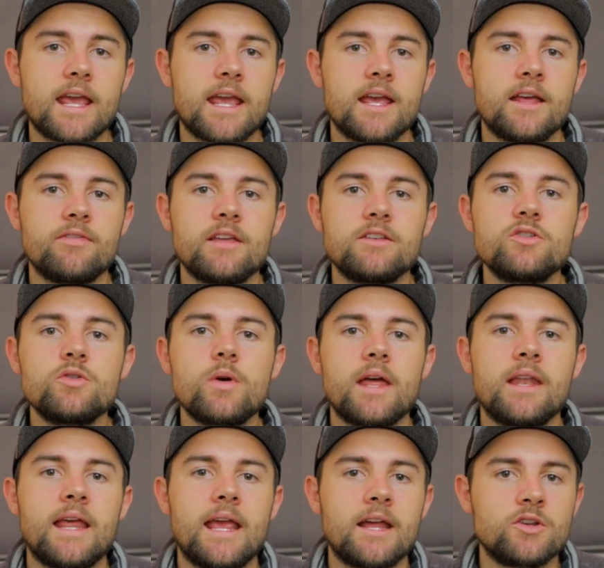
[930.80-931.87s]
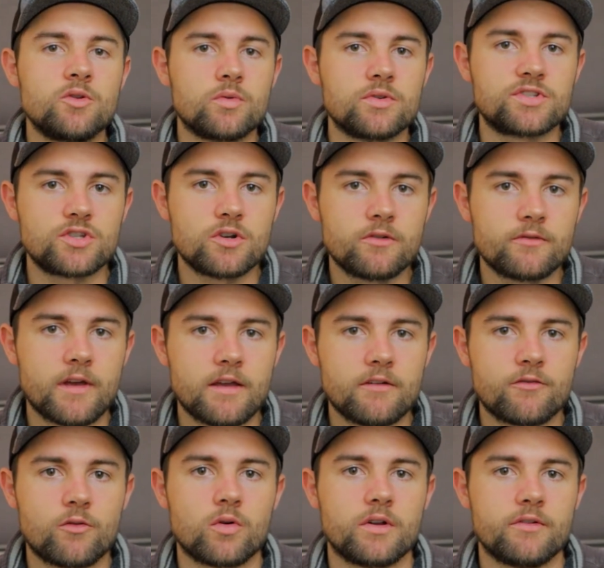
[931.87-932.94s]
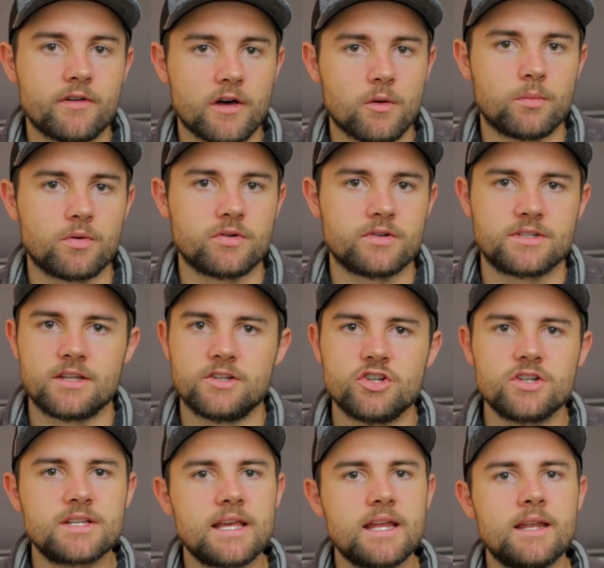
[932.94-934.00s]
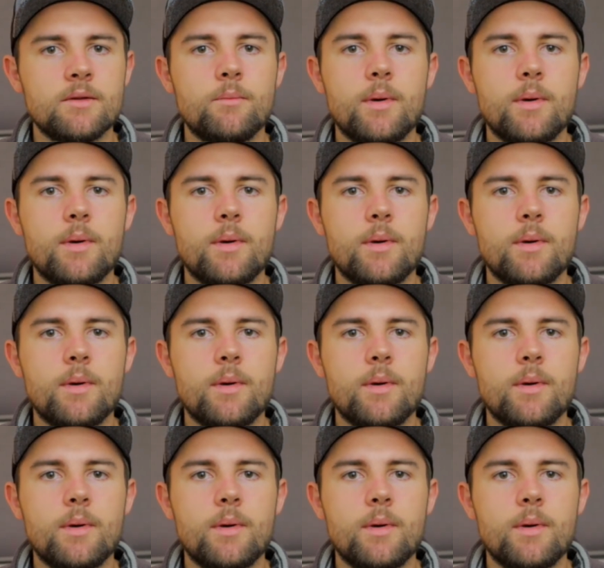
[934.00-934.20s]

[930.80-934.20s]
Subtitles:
and they do an annual survey for developers to just get a